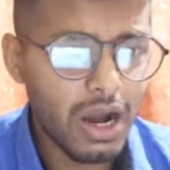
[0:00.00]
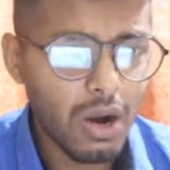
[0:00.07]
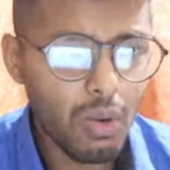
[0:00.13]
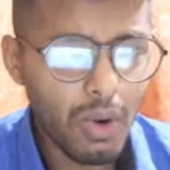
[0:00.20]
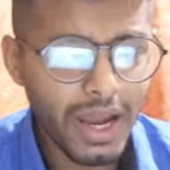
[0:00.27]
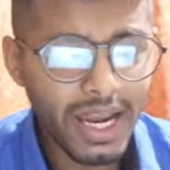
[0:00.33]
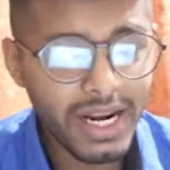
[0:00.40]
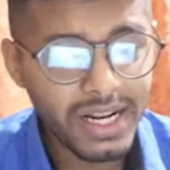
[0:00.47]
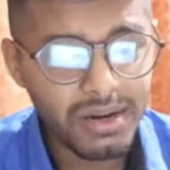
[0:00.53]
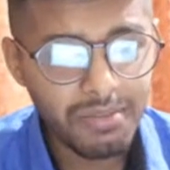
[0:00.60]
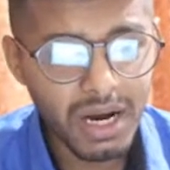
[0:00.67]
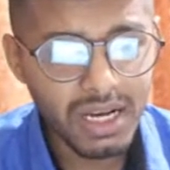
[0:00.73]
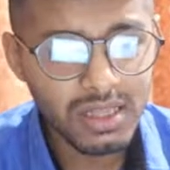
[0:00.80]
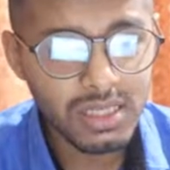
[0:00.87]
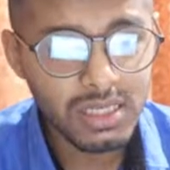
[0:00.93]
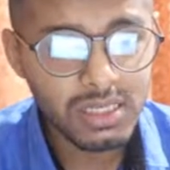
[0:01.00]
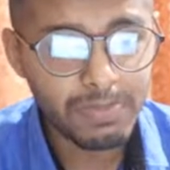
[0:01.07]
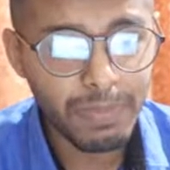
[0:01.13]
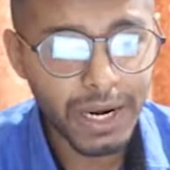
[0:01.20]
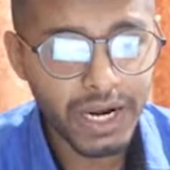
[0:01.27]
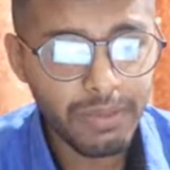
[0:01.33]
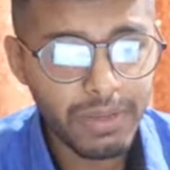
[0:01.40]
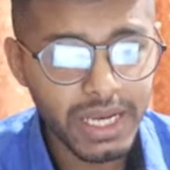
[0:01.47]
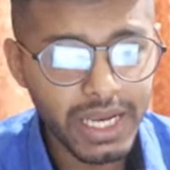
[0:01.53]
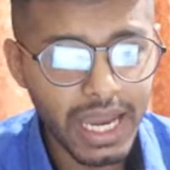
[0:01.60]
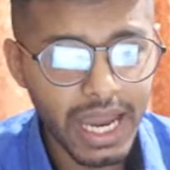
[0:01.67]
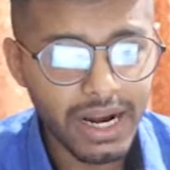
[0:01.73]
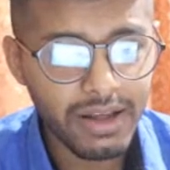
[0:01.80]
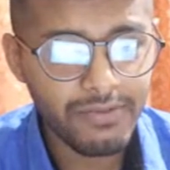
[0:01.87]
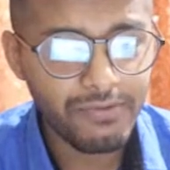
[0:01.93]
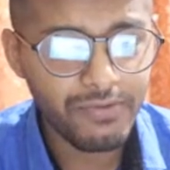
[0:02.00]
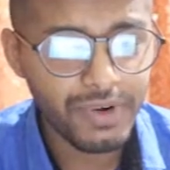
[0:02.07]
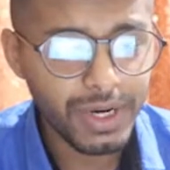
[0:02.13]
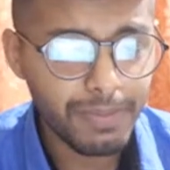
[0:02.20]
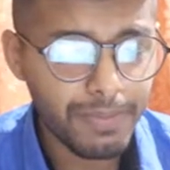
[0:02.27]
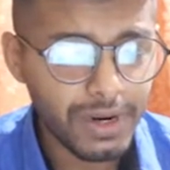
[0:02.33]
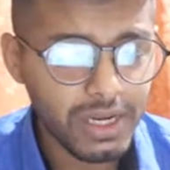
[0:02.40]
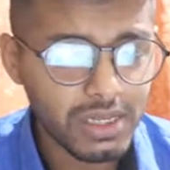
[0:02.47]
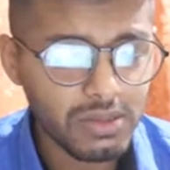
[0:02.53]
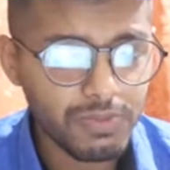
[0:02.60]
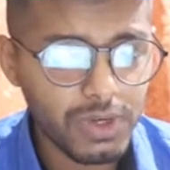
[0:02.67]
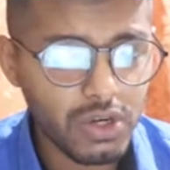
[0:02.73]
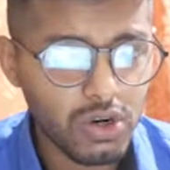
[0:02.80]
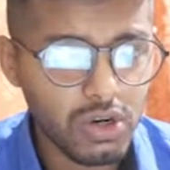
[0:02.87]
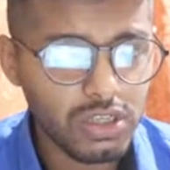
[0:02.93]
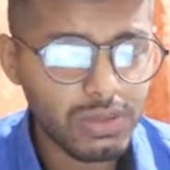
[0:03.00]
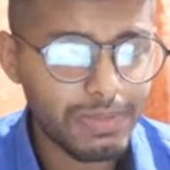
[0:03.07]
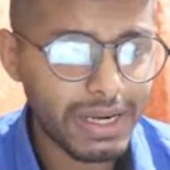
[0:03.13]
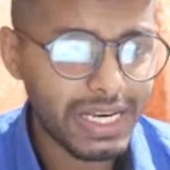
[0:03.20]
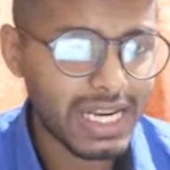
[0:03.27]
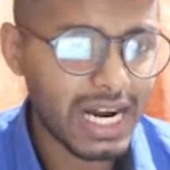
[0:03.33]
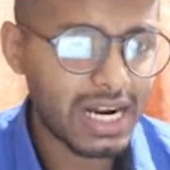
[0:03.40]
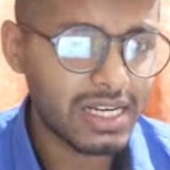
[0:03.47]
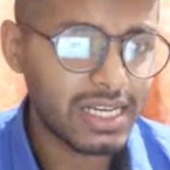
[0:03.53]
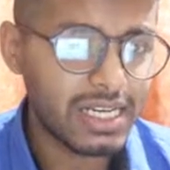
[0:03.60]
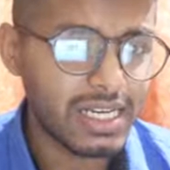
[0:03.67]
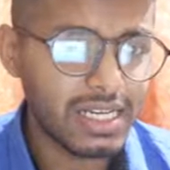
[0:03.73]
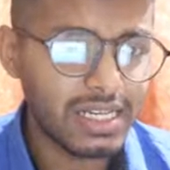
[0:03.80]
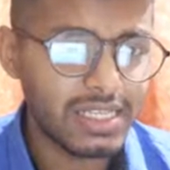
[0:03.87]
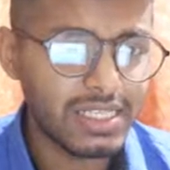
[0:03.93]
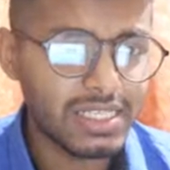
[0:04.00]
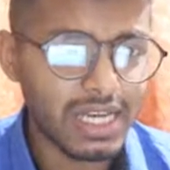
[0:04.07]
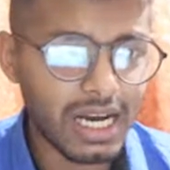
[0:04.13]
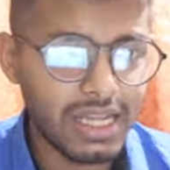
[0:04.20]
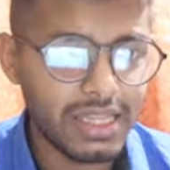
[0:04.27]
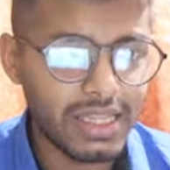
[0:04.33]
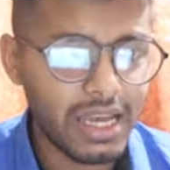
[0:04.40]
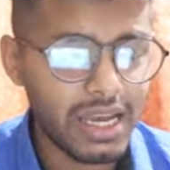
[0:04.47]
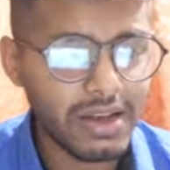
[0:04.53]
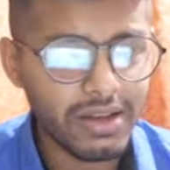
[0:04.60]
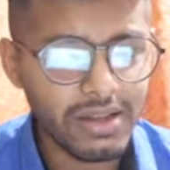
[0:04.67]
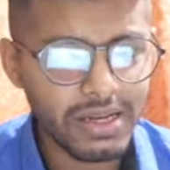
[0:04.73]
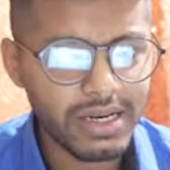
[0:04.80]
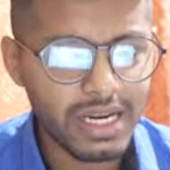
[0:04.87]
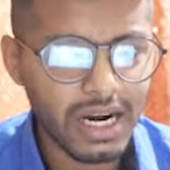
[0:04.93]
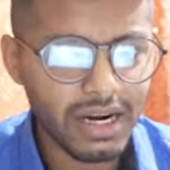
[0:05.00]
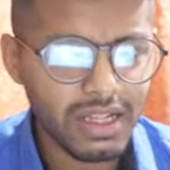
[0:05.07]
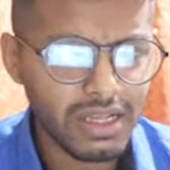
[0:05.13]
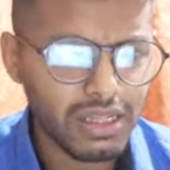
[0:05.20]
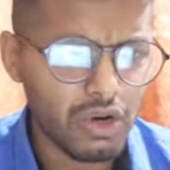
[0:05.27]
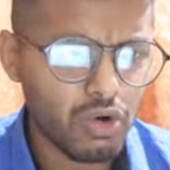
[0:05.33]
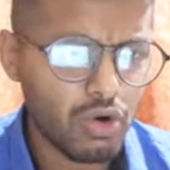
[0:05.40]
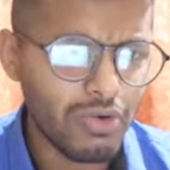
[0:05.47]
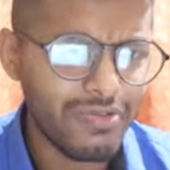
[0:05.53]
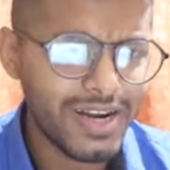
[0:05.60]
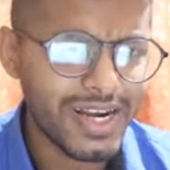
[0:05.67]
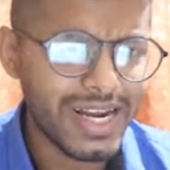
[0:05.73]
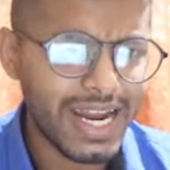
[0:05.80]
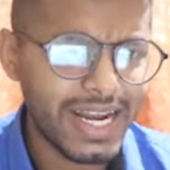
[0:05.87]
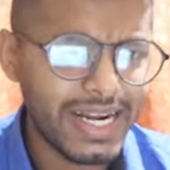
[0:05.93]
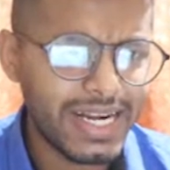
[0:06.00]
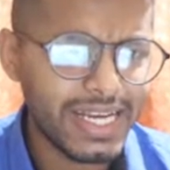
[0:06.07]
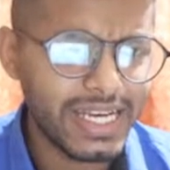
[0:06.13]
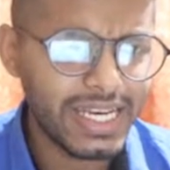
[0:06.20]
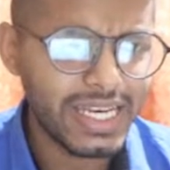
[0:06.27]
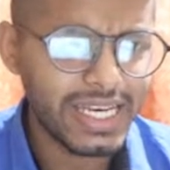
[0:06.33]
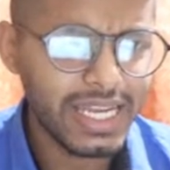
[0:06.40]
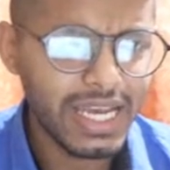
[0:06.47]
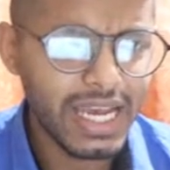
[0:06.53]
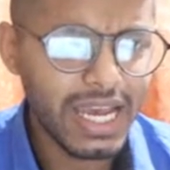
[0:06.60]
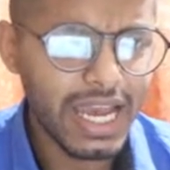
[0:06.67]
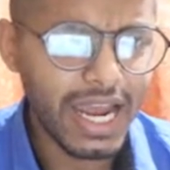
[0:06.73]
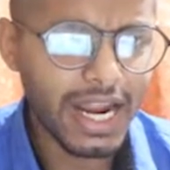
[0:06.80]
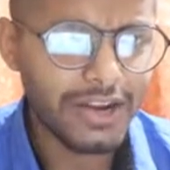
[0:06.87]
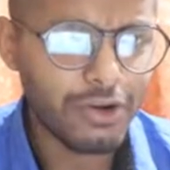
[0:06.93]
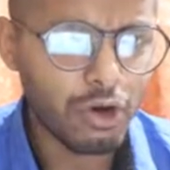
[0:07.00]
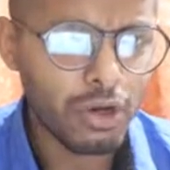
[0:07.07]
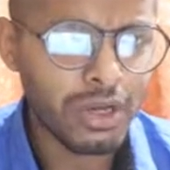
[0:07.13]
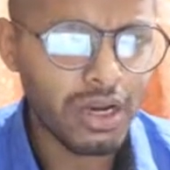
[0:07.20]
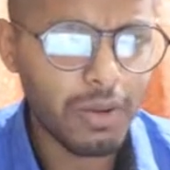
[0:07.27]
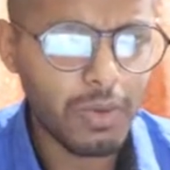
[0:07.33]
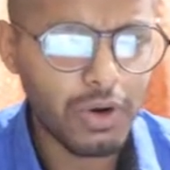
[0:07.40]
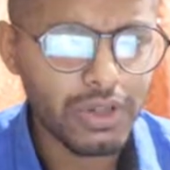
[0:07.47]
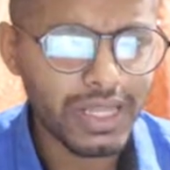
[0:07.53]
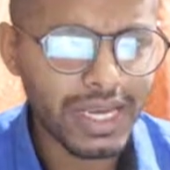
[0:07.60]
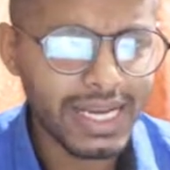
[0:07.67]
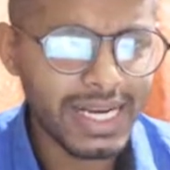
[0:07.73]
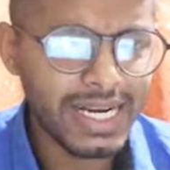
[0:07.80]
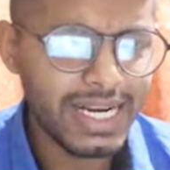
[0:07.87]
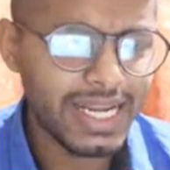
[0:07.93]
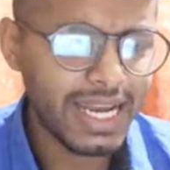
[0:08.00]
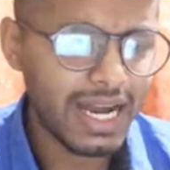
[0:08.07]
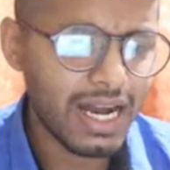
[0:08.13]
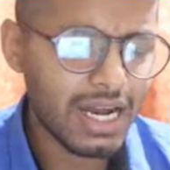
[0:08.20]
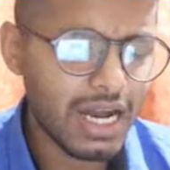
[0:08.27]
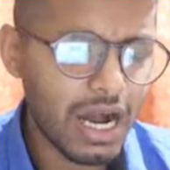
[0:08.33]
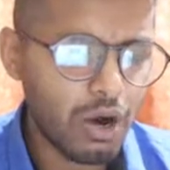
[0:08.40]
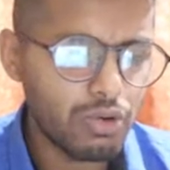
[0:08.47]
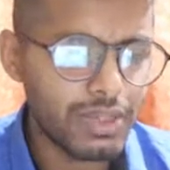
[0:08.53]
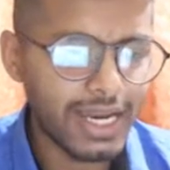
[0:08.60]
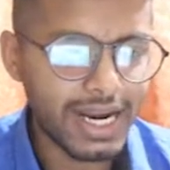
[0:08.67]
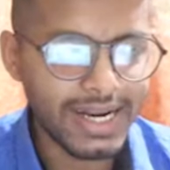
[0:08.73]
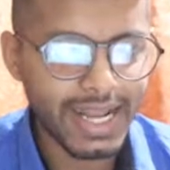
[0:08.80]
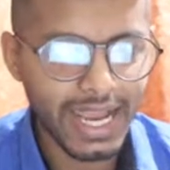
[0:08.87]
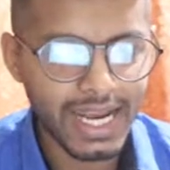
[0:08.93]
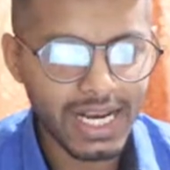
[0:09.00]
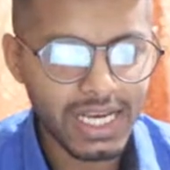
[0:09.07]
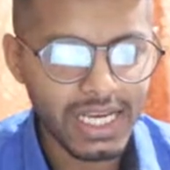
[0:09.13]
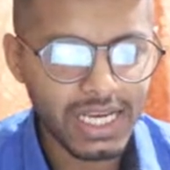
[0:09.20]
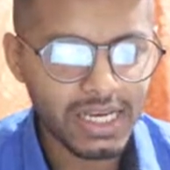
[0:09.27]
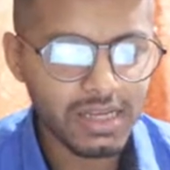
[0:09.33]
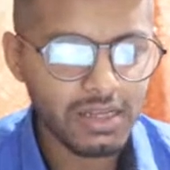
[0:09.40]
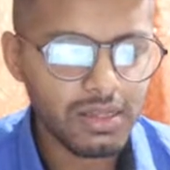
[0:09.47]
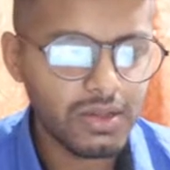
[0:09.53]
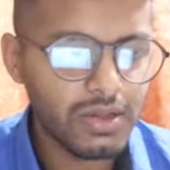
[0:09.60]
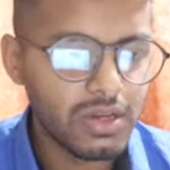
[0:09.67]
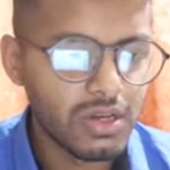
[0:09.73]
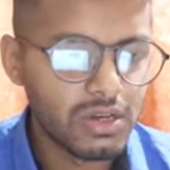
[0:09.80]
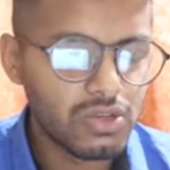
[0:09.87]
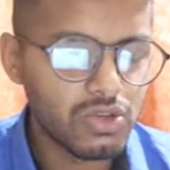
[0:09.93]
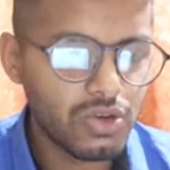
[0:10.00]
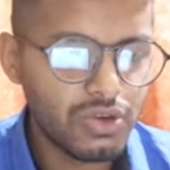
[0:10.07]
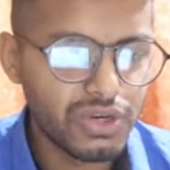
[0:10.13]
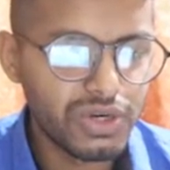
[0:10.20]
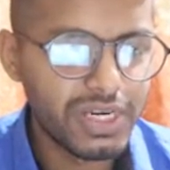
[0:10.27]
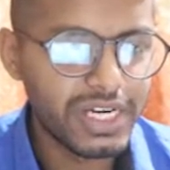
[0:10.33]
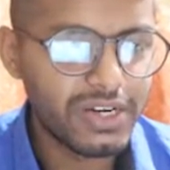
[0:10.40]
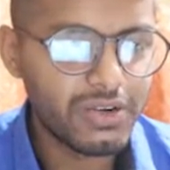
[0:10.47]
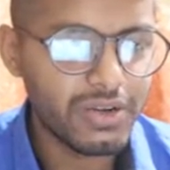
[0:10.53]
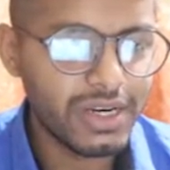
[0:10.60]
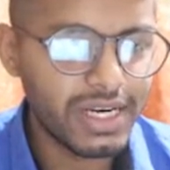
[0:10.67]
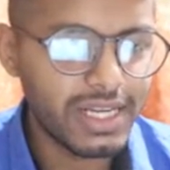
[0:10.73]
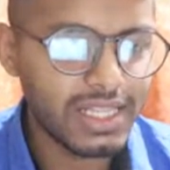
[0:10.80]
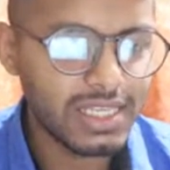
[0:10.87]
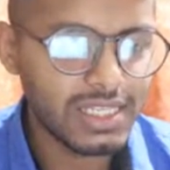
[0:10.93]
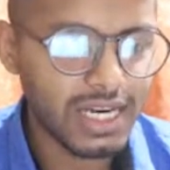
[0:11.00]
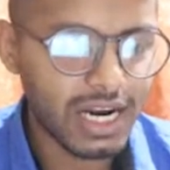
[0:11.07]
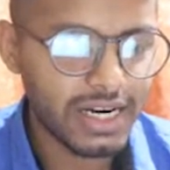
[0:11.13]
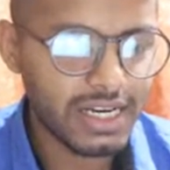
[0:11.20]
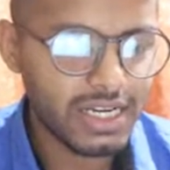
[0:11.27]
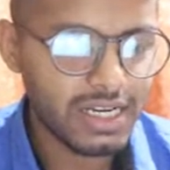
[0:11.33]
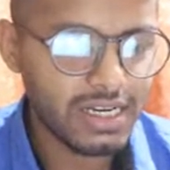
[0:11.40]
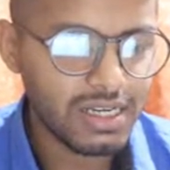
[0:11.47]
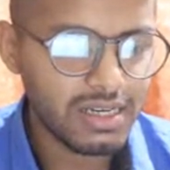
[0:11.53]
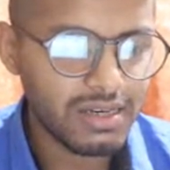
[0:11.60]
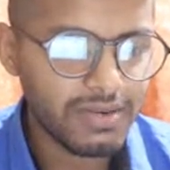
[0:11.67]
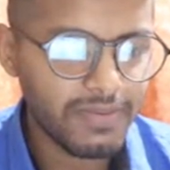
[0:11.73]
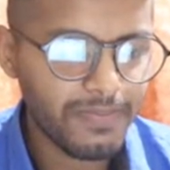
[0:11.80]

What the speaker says: Why I didn't mark this pandemic and a free press? Because many articles are there regarding the COVID-19 and talking about the India, how they are tackling. So no need to read this article.